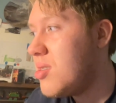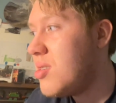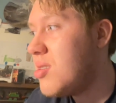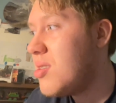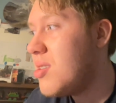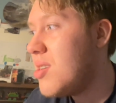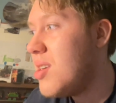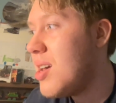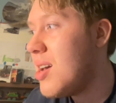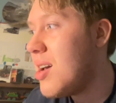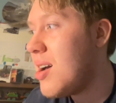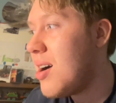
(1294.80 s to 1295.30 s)

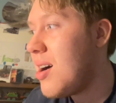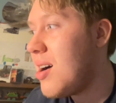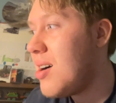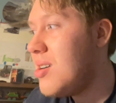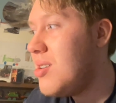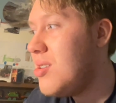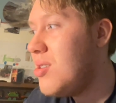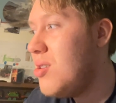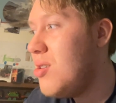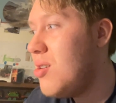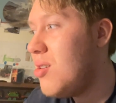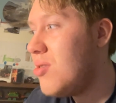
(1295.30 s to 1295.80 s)
Yeah,
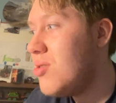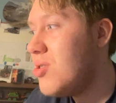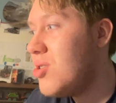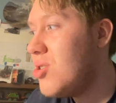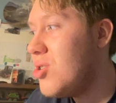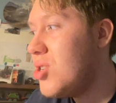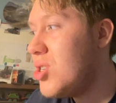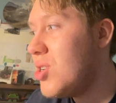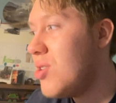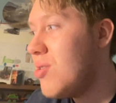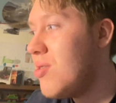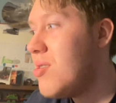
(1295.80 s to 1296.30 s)
I'm not too
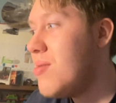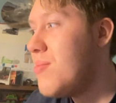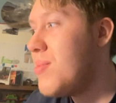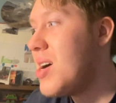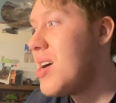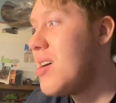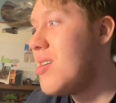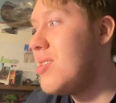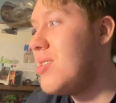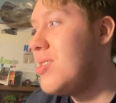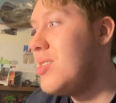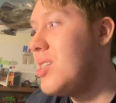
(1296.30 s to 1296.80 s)
sure
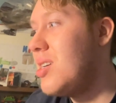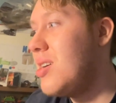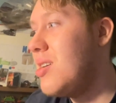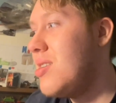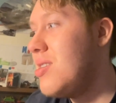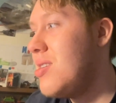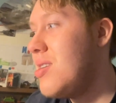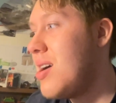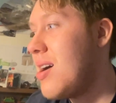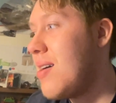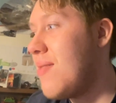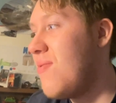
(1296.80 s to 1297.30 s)
about
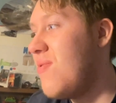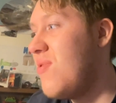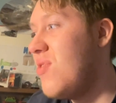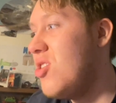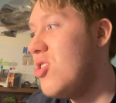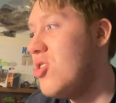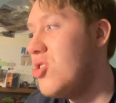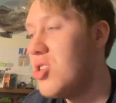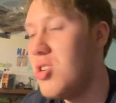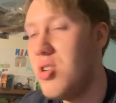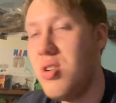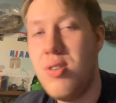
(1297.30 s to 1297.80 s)
that
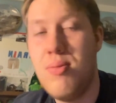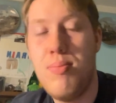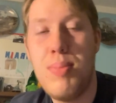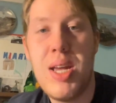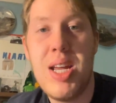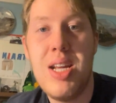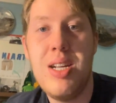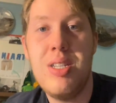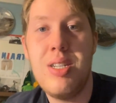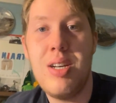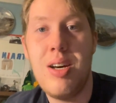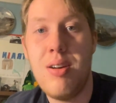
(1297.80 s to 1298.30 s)
version of
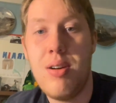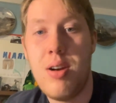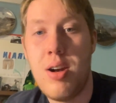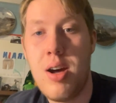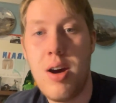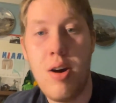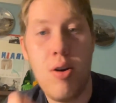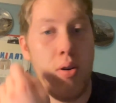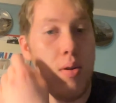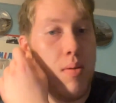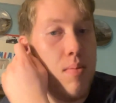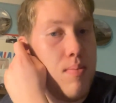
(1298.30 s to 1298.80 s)
Peter
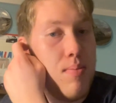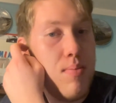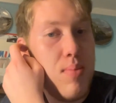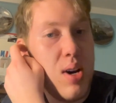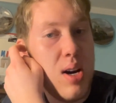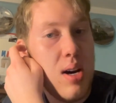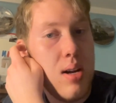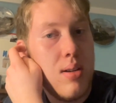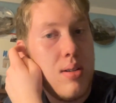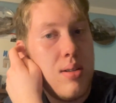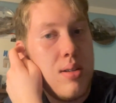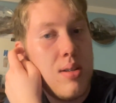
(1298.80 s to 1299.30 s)
though.
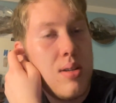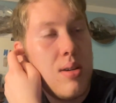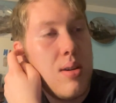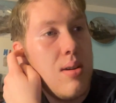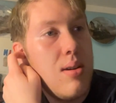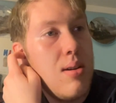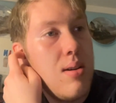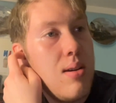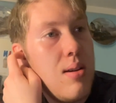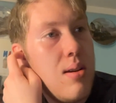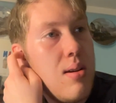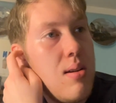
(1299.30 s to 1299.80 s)
But
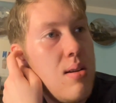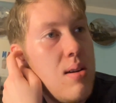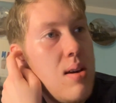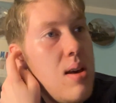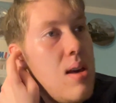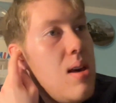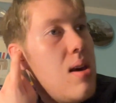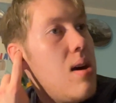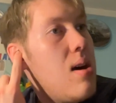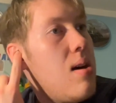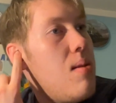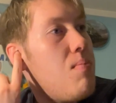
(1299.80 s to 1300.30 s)

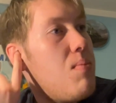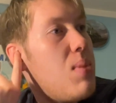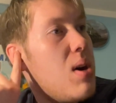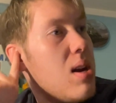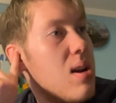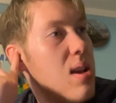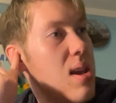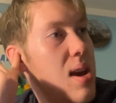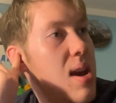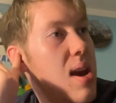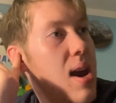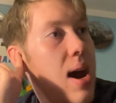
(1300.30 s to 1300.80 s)

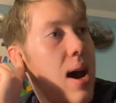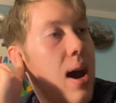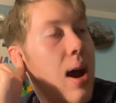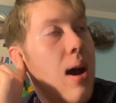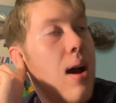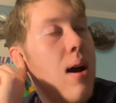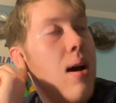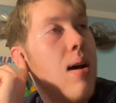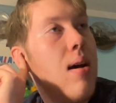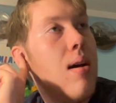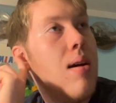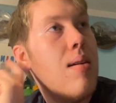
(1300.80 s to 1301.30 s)
yeah.
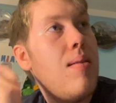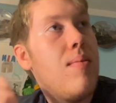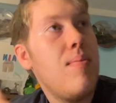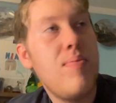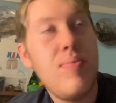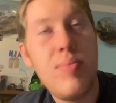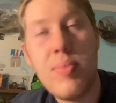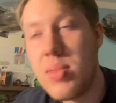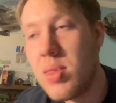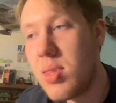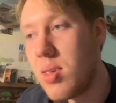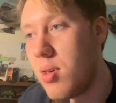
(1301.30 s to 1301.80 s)

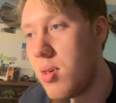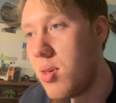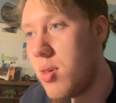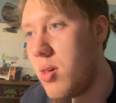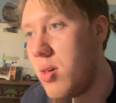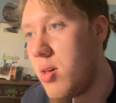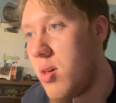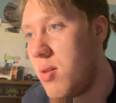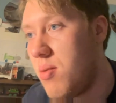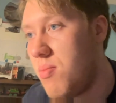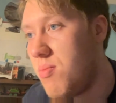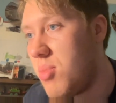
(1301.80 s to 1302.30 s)

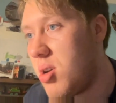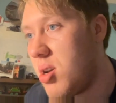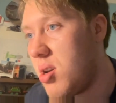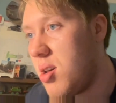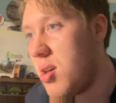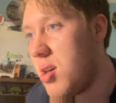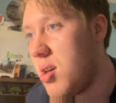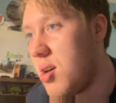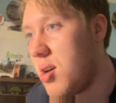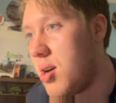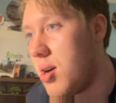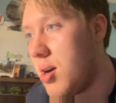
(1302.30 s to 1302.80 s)
But
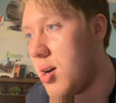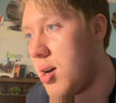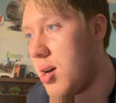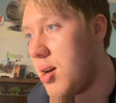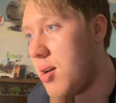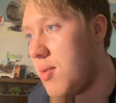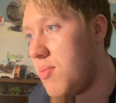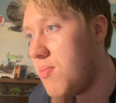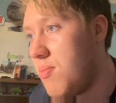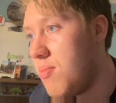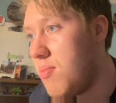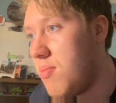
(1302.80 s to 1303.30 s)

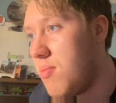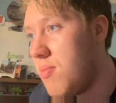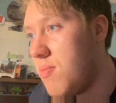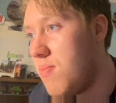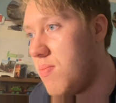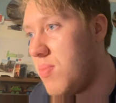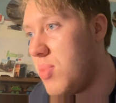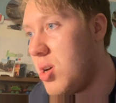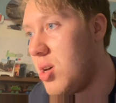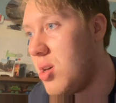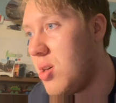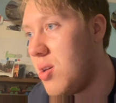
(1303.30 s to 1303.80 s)
yeah,
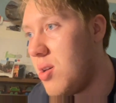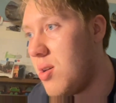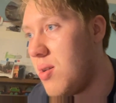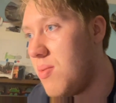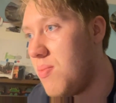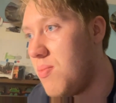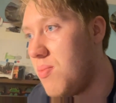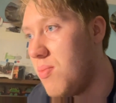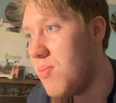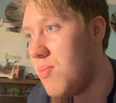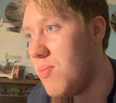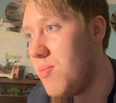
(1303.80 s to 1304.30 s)
but
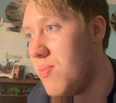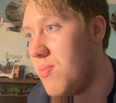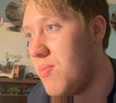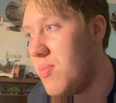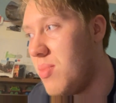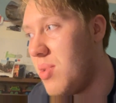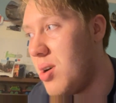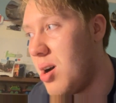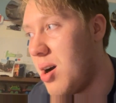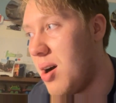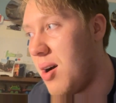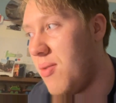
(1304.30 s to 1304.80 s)

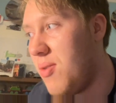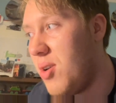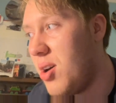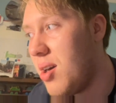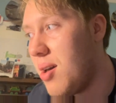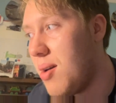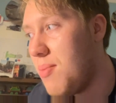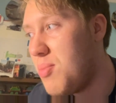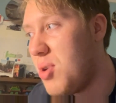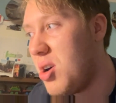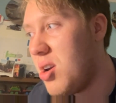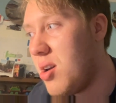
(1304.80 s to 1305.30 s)

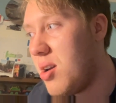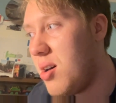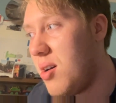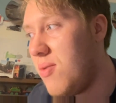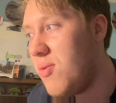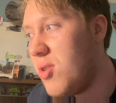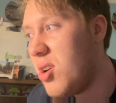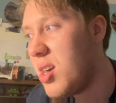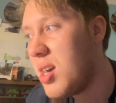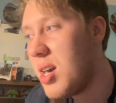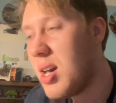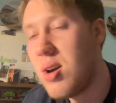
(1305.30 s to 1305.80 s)

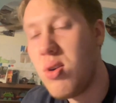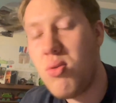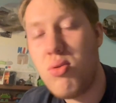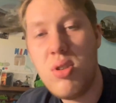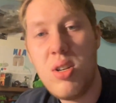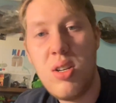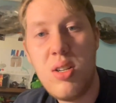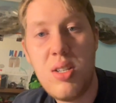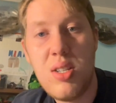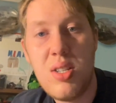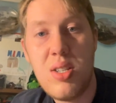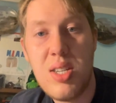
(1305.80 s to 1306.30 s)
other
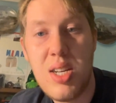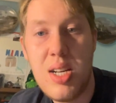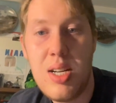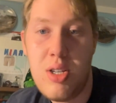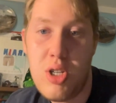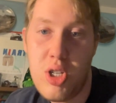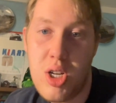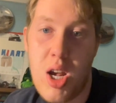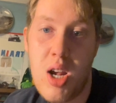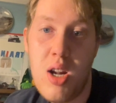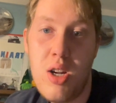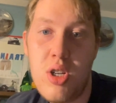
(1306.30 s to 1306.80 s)
characters did
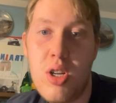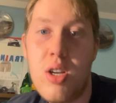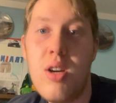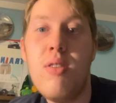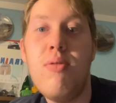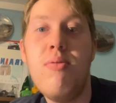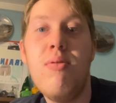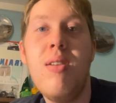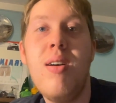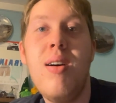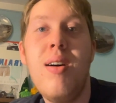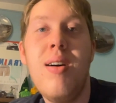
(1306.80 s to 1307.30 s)
change
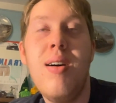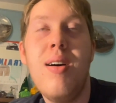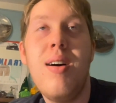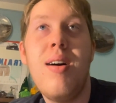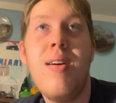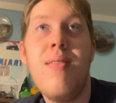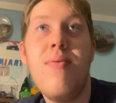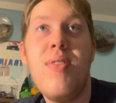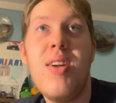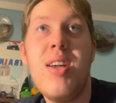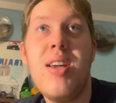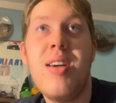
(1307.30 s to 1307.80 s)
though.
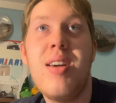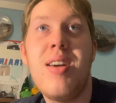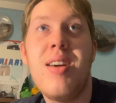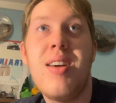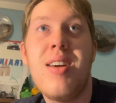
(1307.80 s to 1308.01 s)
I think